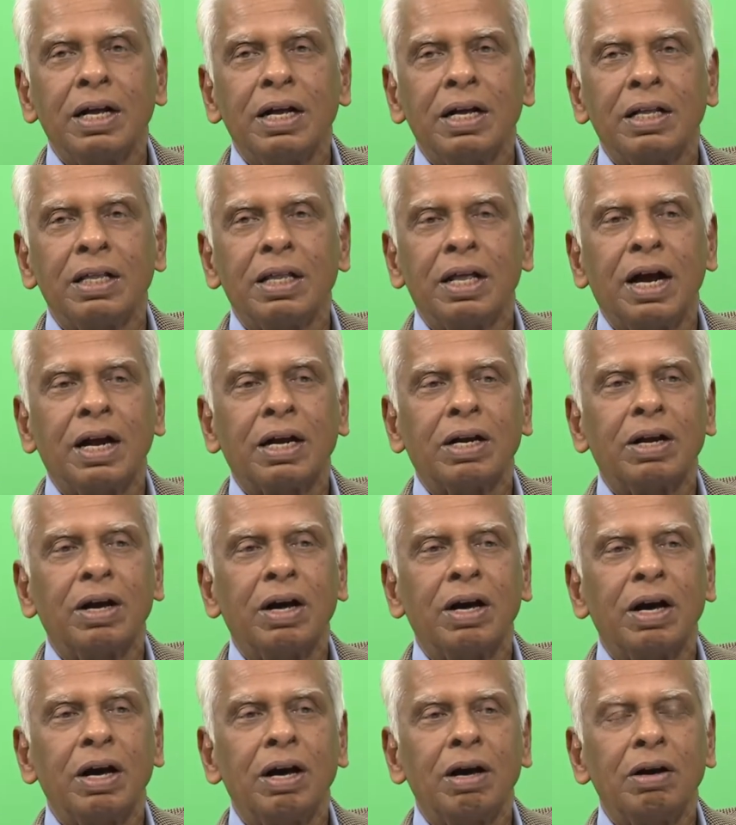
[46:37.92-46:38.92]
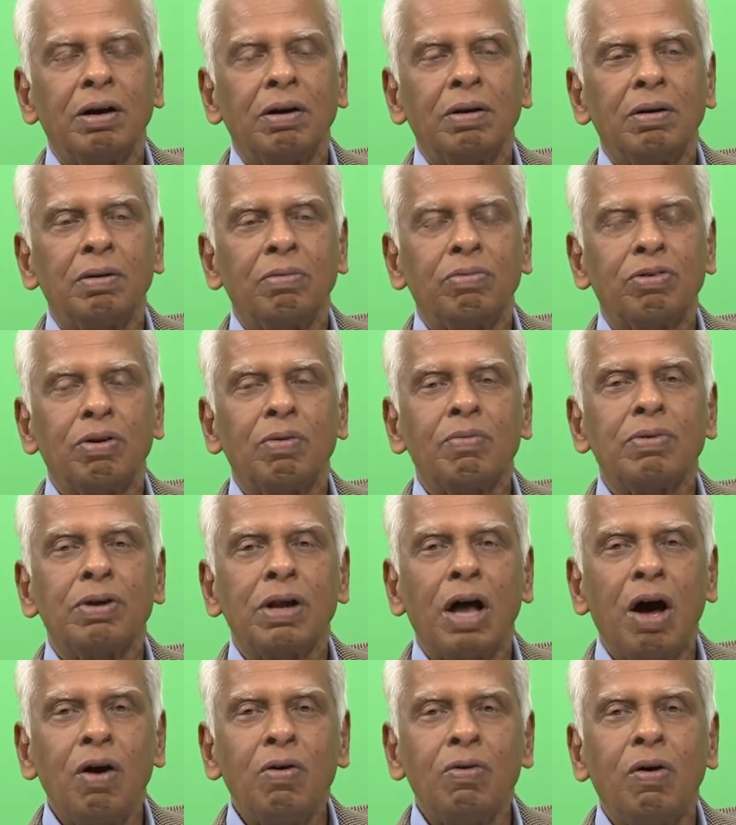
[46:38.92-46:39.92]
that from
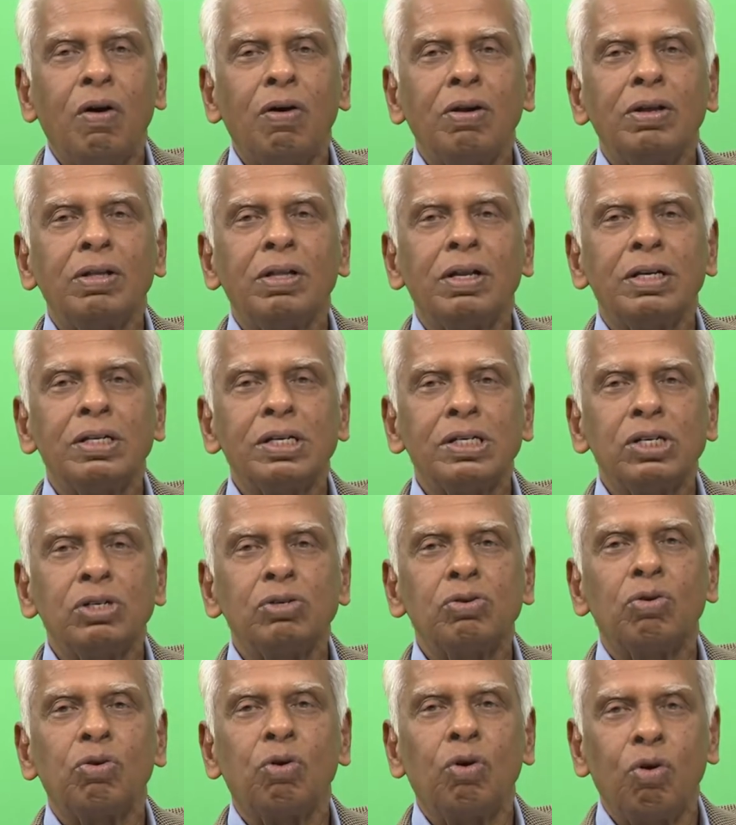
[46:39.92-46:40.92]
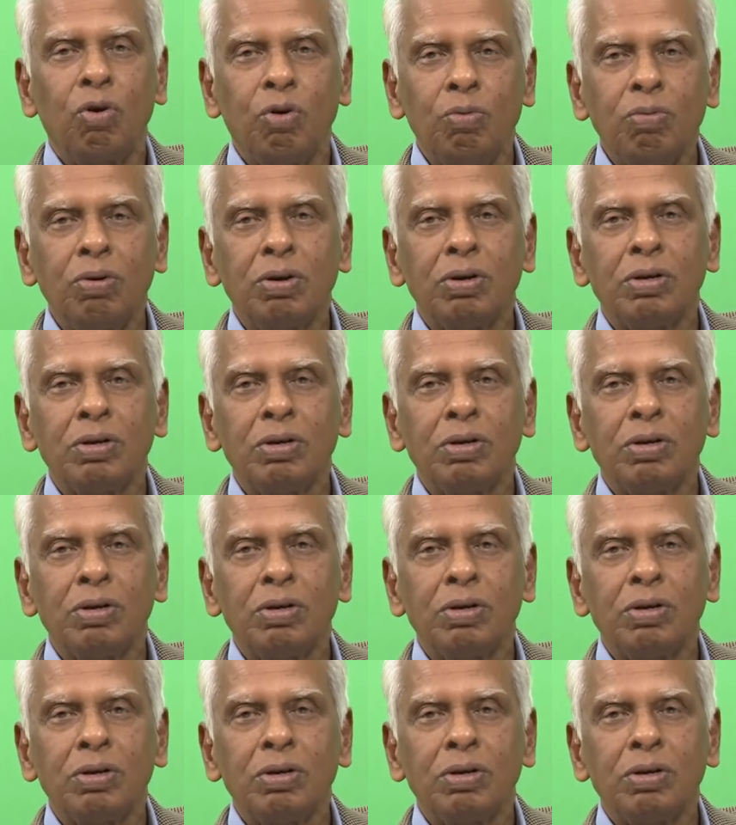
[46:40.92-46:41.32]
now on, this is your home.